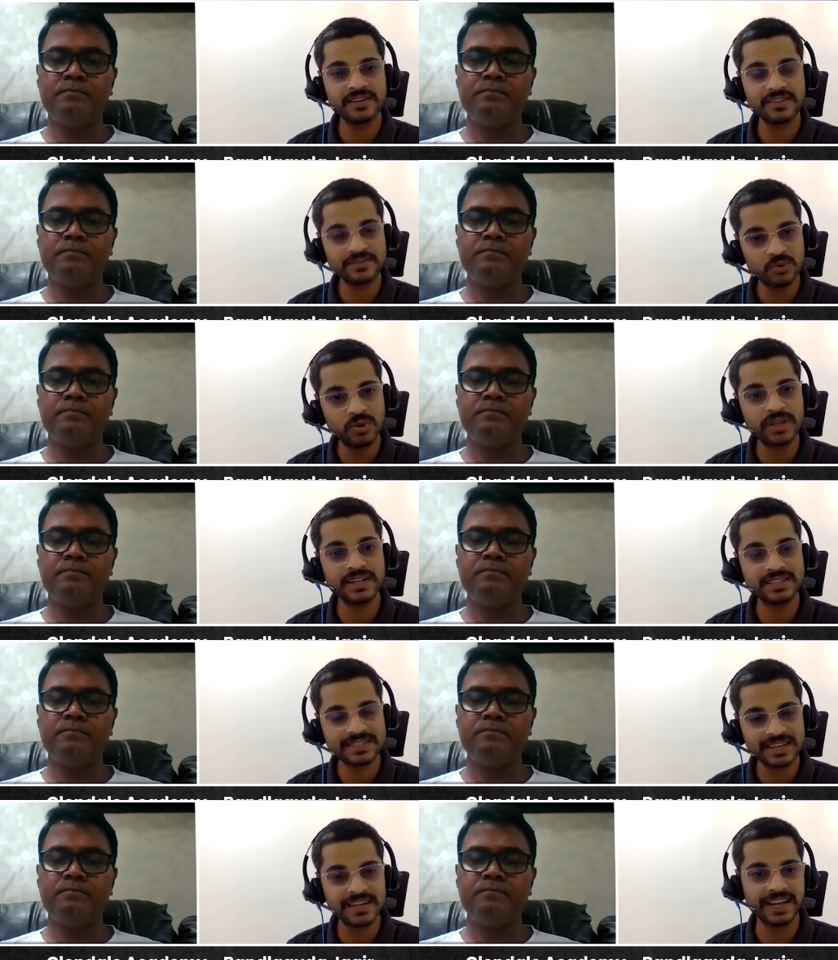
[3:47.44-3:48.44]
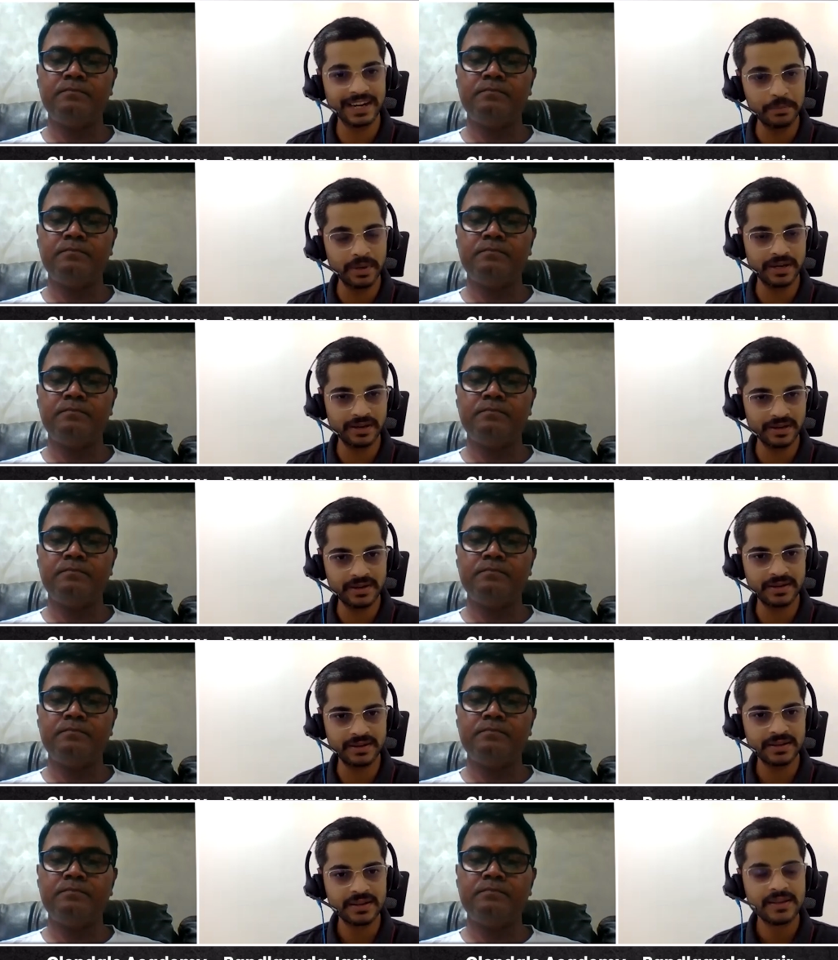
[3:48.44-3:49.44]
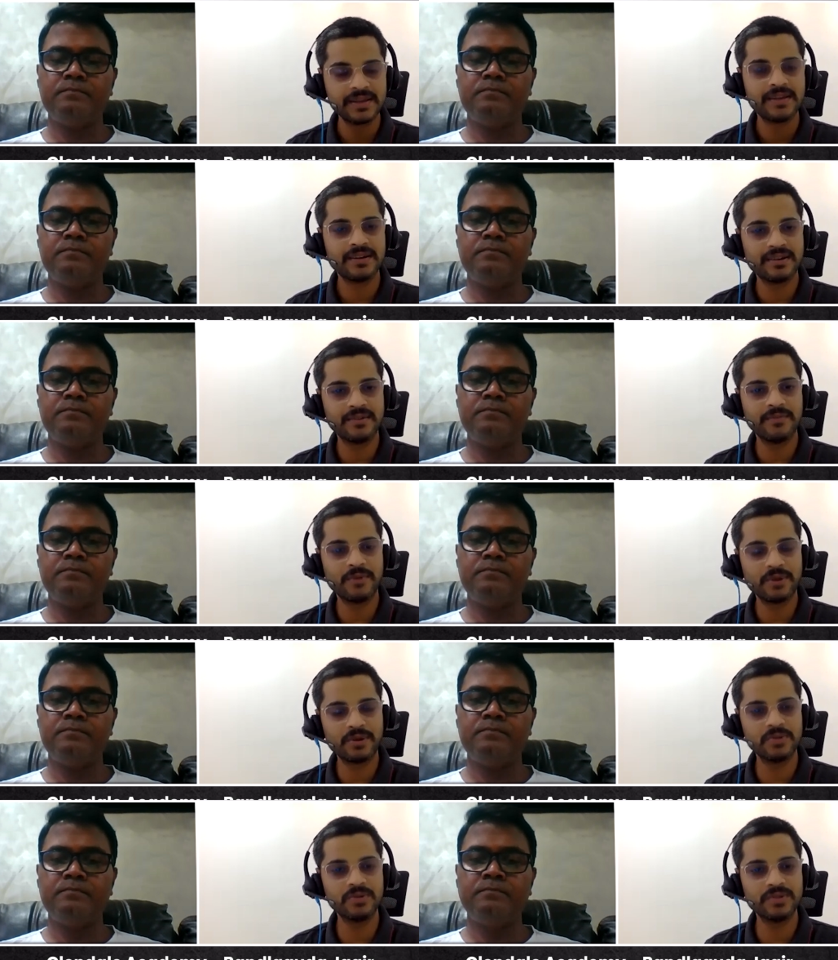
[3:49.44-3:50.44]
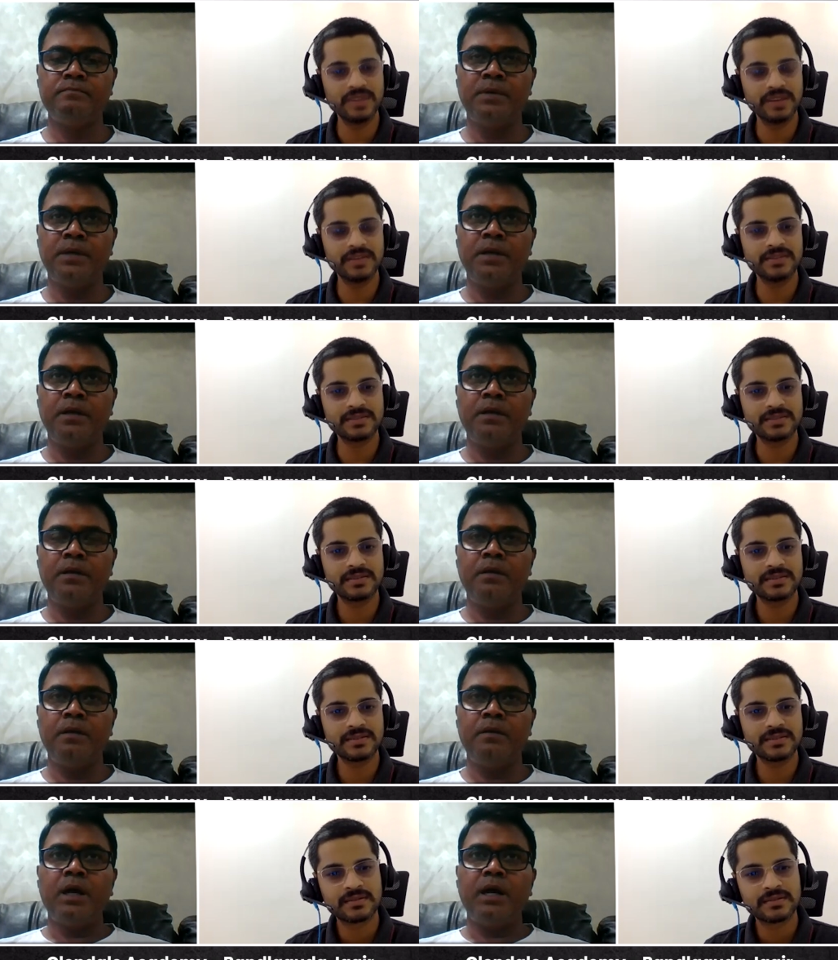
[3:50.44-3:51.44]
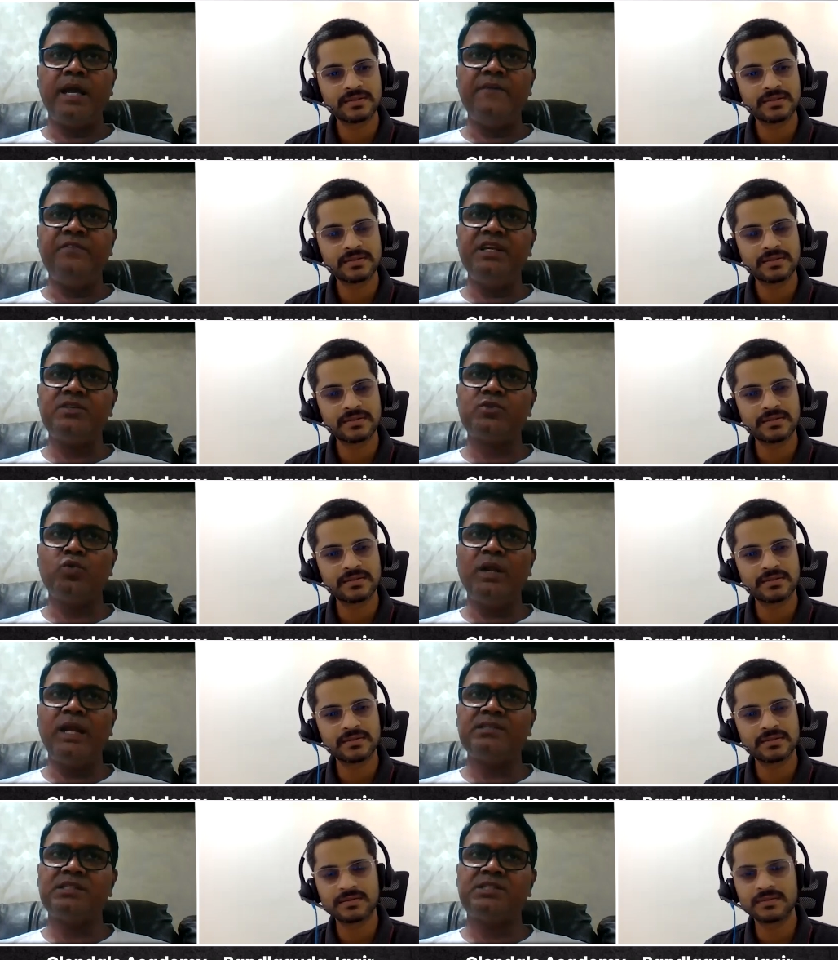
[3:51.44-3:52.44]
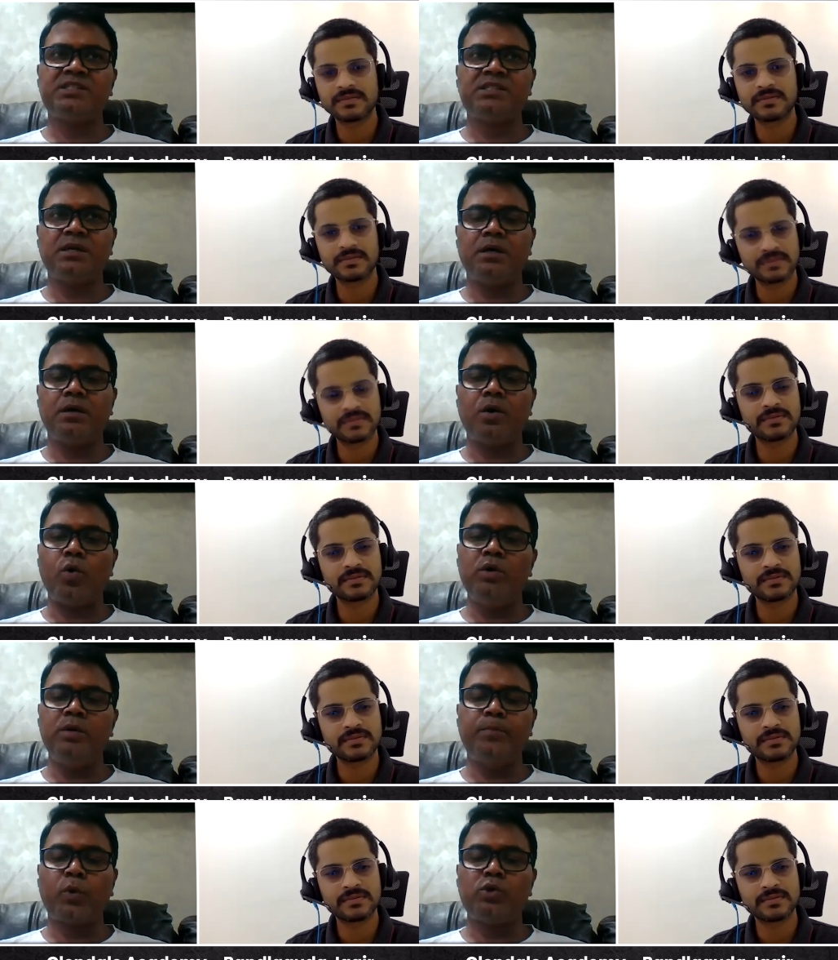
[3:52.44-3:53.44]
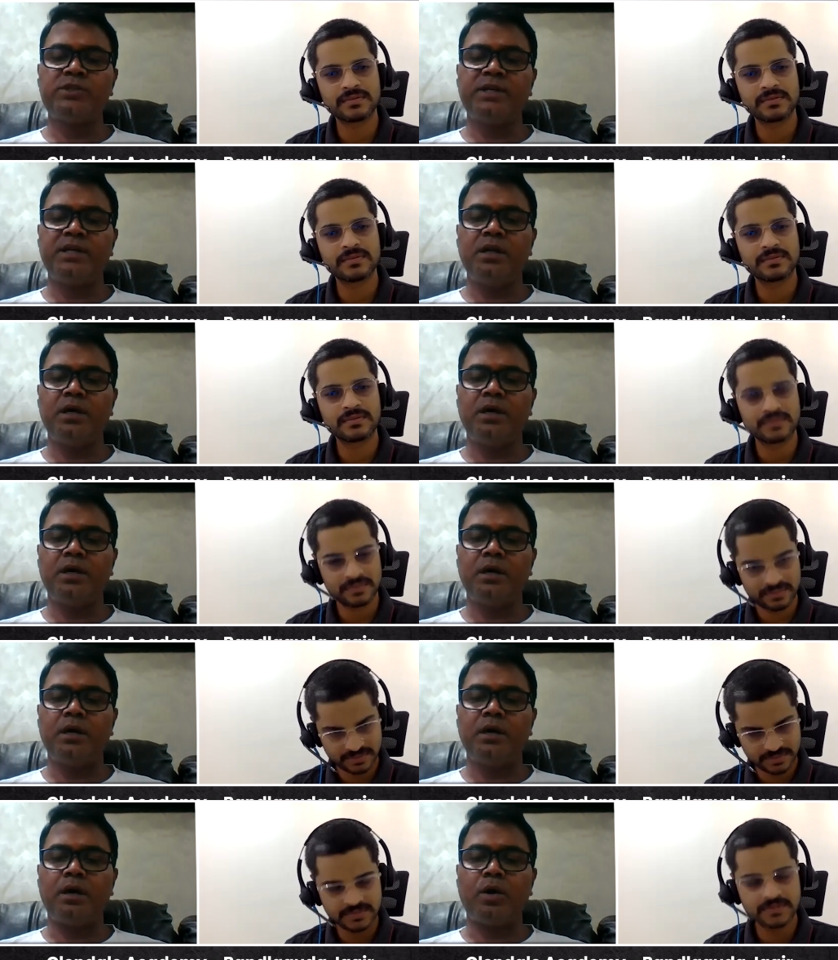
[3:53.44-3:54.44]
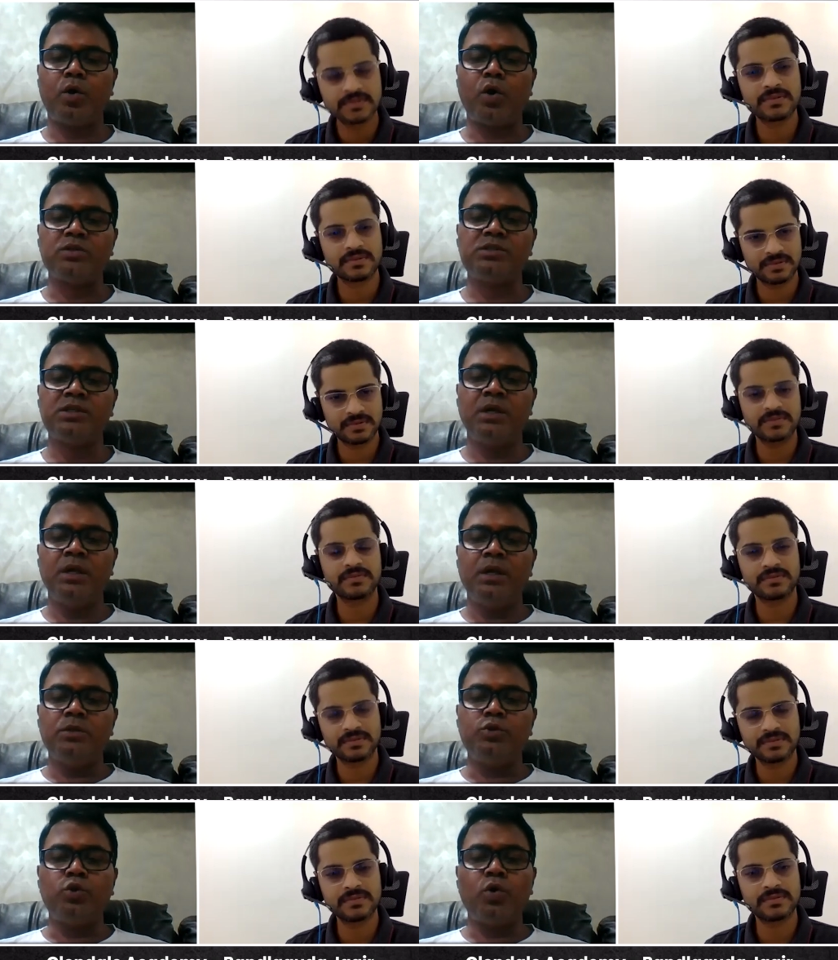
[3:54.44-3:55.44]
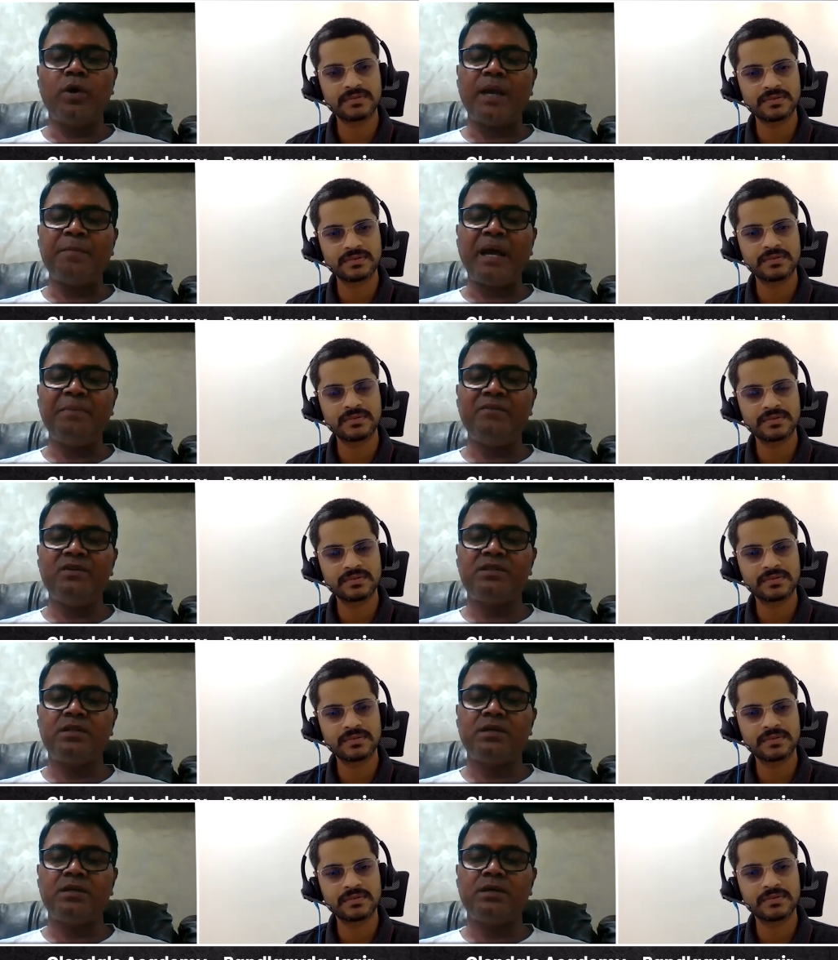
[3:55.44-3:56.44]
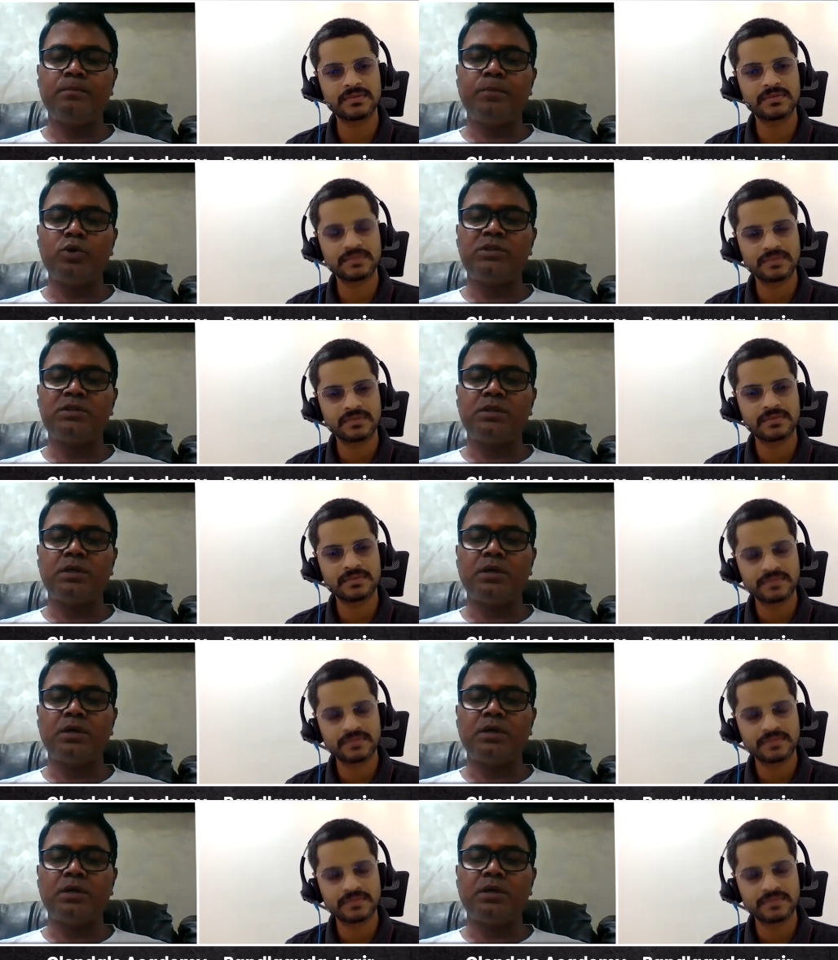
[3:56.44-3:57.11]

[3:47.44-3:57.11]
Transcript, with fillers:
Speaker 1: the school can still get better at, what are those areas?
Speaker 2: Every school has its own pros and cons. Though I'm happy with both